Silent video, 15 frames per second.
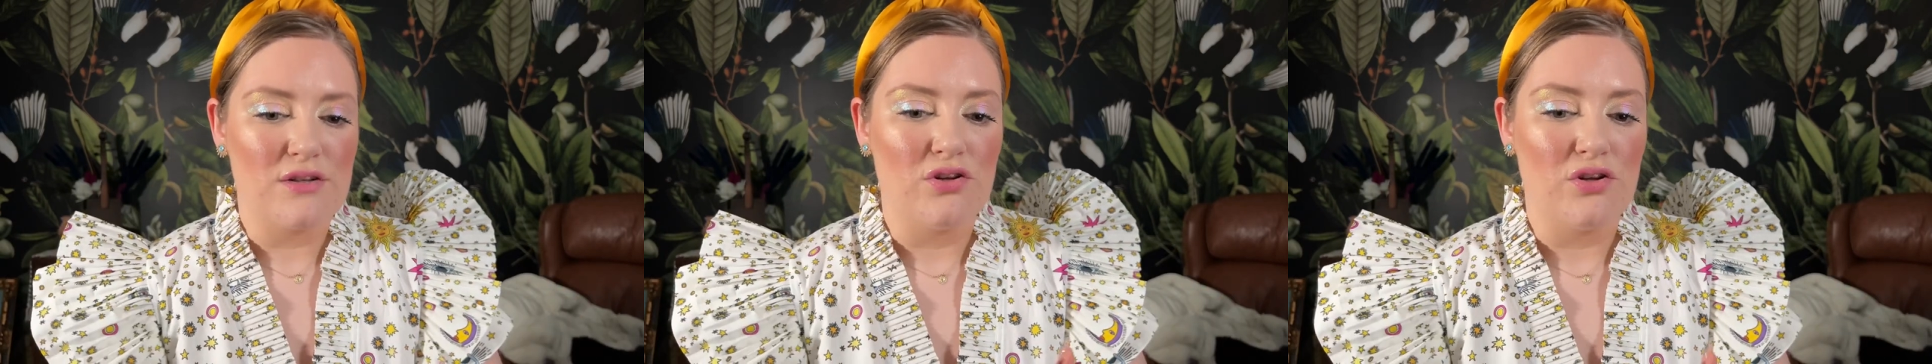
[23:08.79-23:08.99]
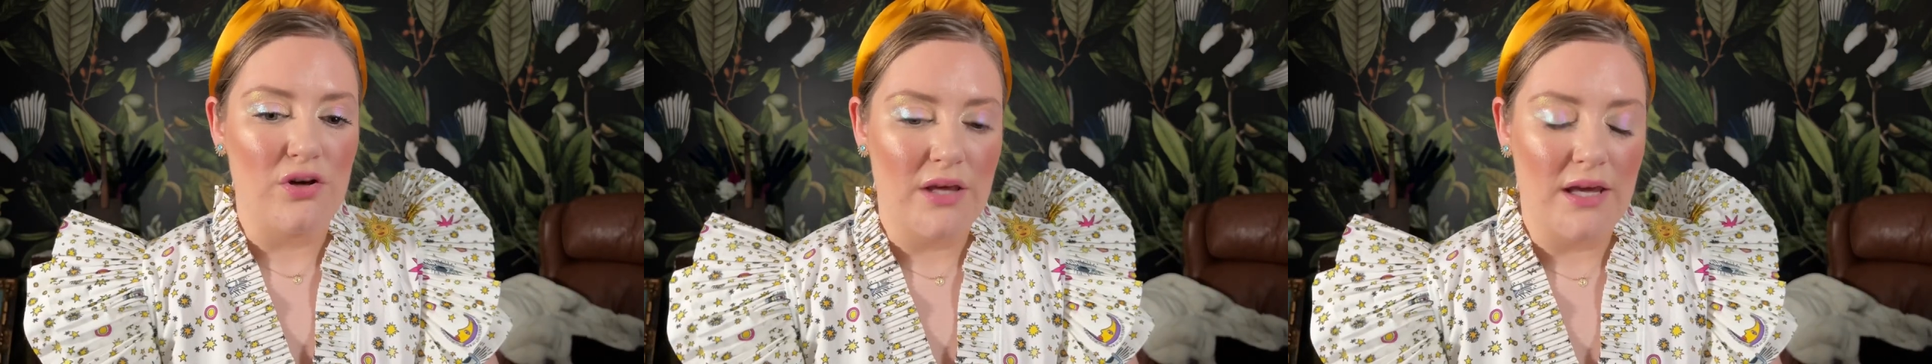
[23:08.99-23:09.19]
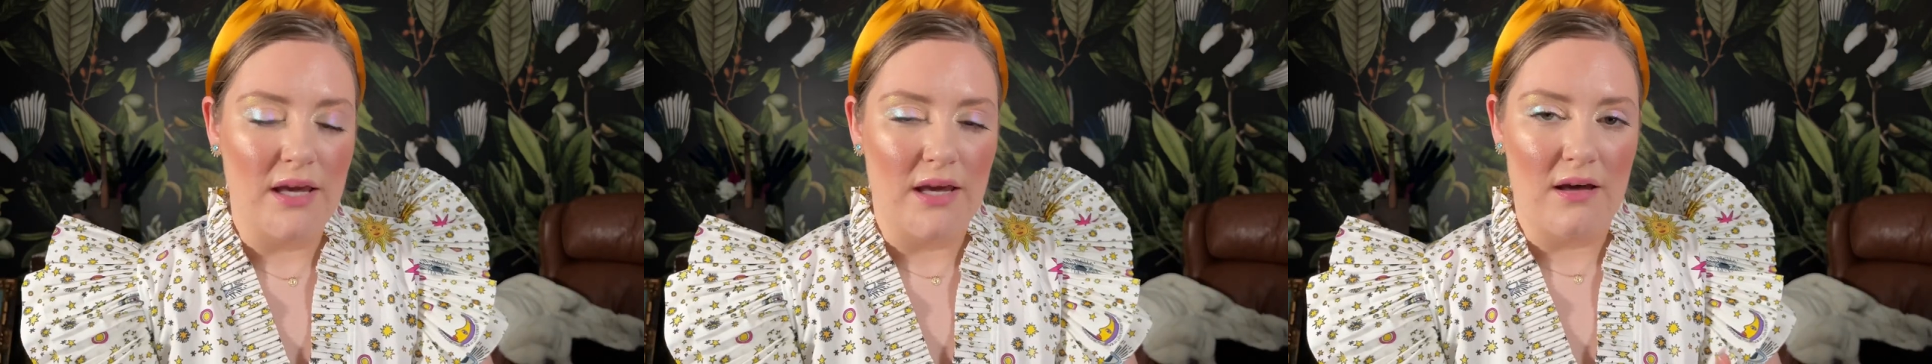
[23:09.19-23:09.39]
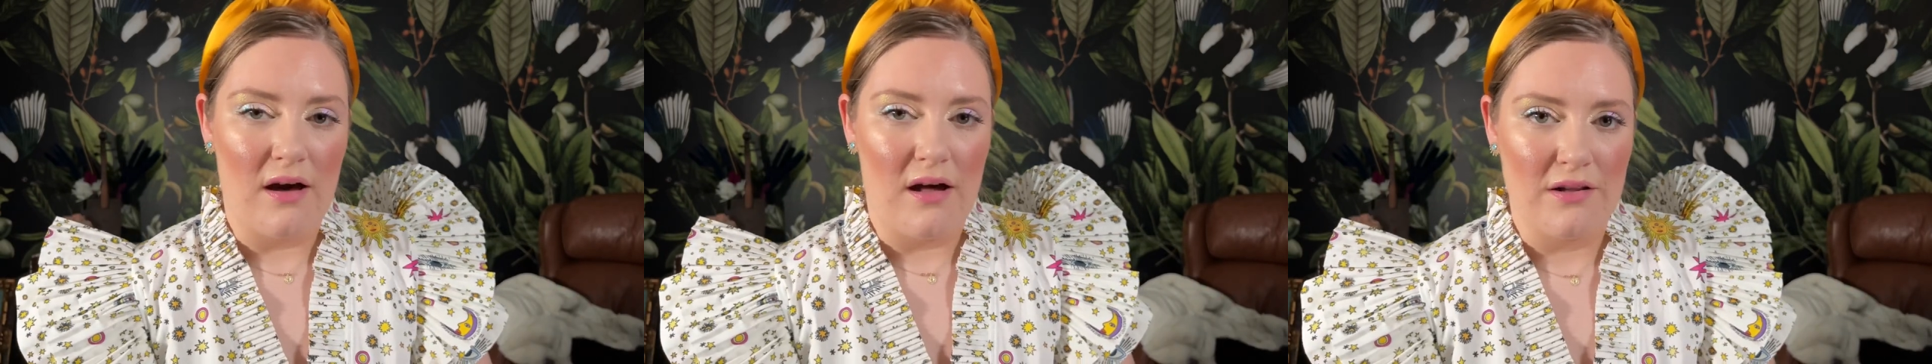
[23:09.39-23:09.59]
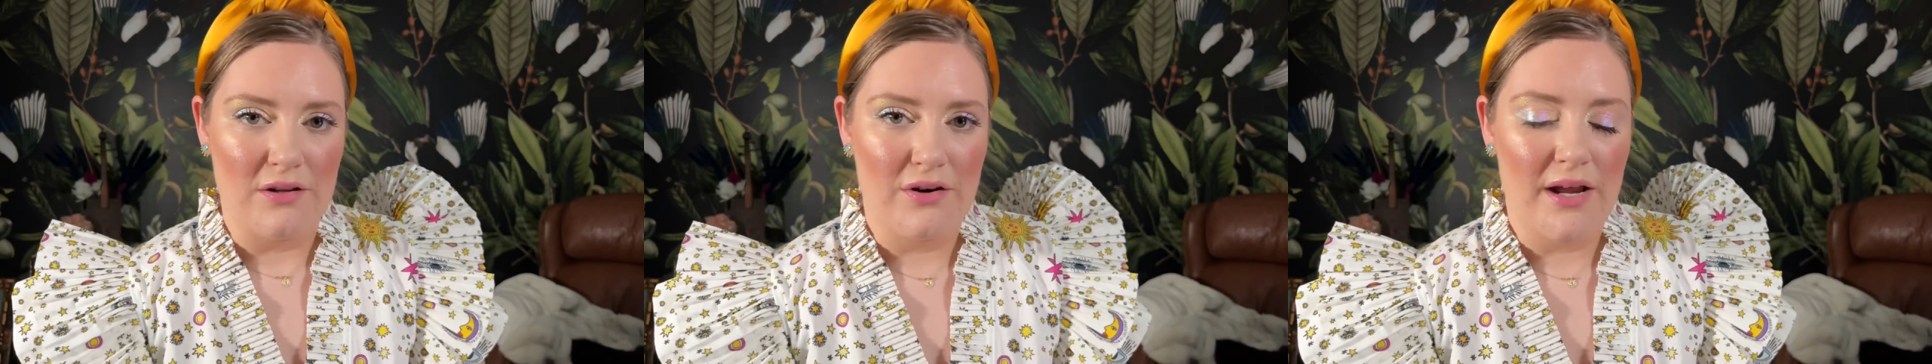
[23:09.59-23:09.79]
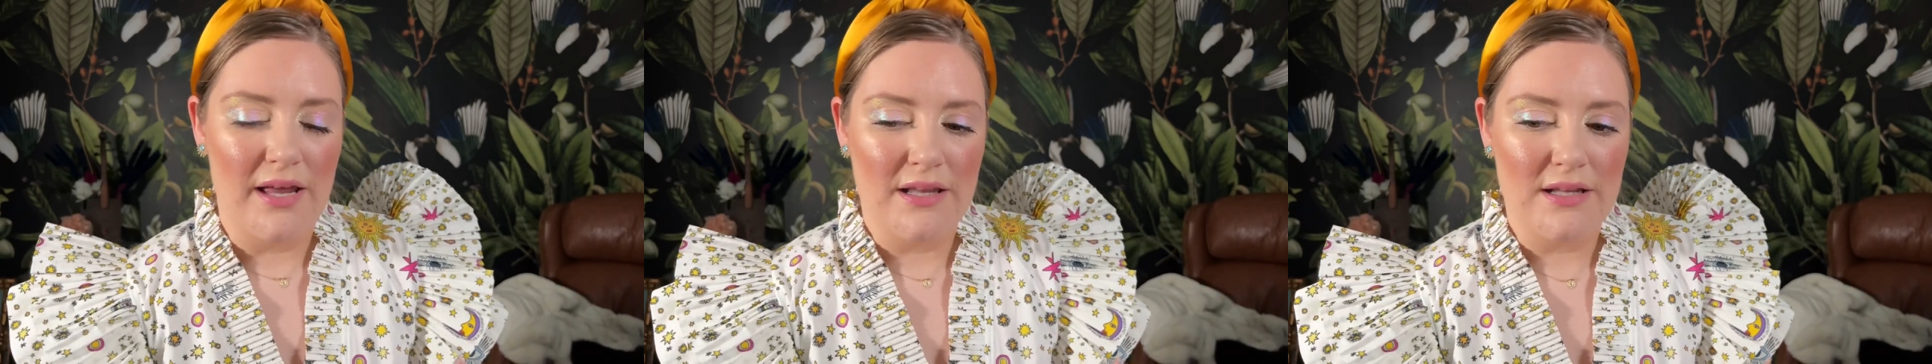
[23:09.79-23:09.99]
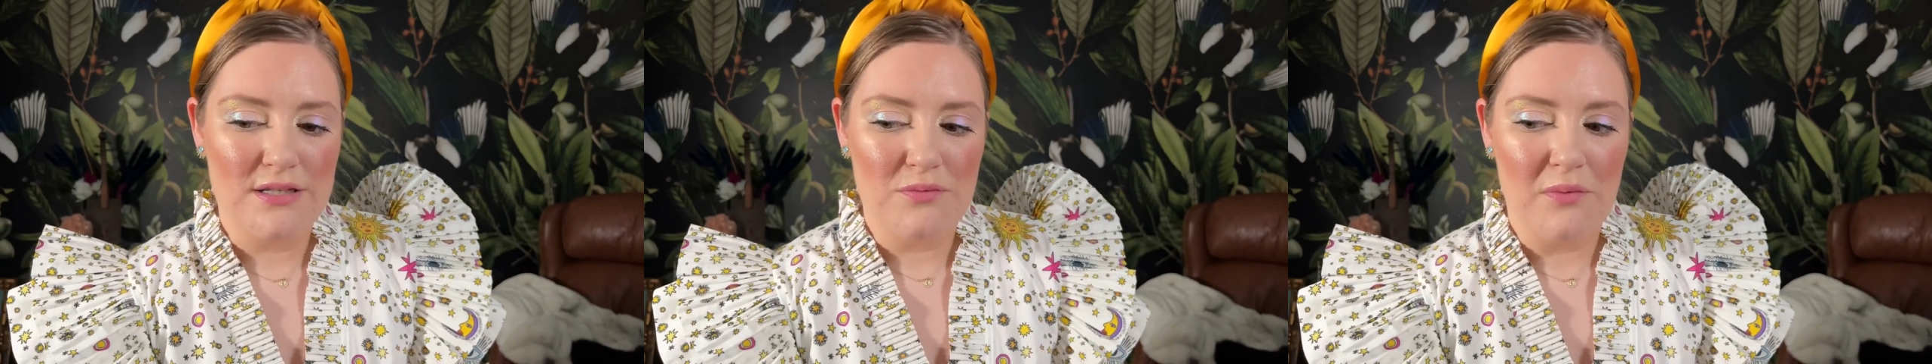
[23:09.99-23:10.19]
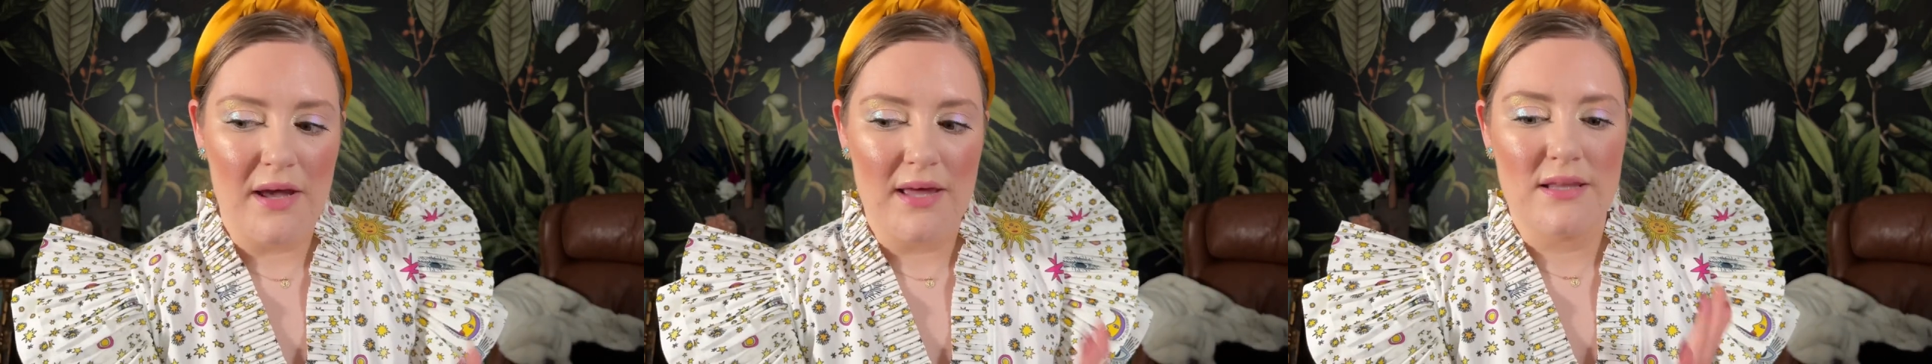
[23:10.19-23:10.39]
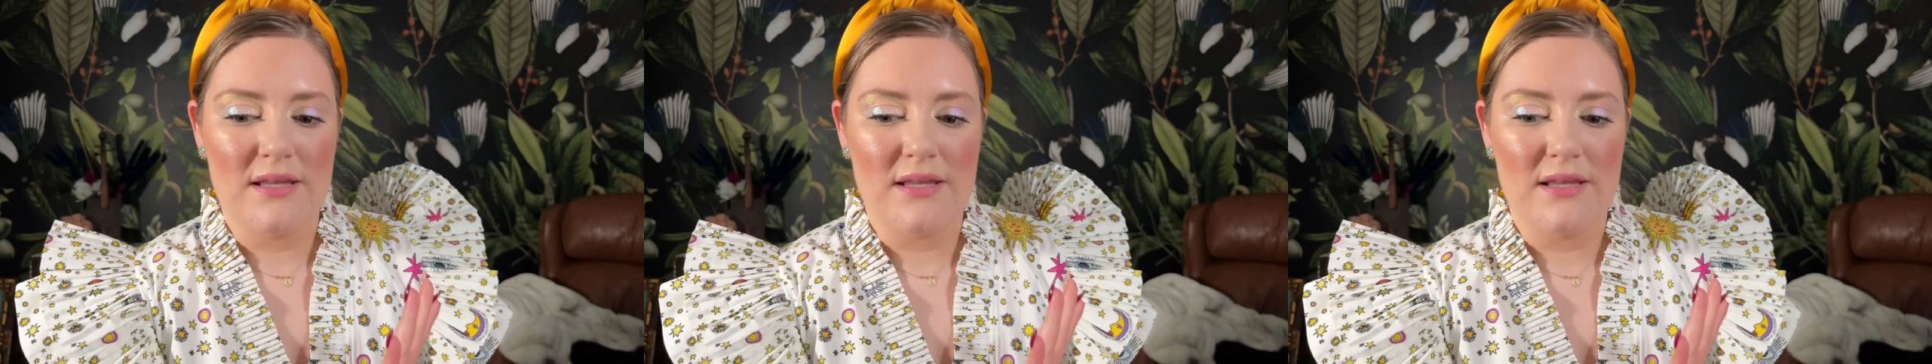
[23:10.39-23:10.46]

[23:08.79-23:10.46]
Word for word: looking at color in this way,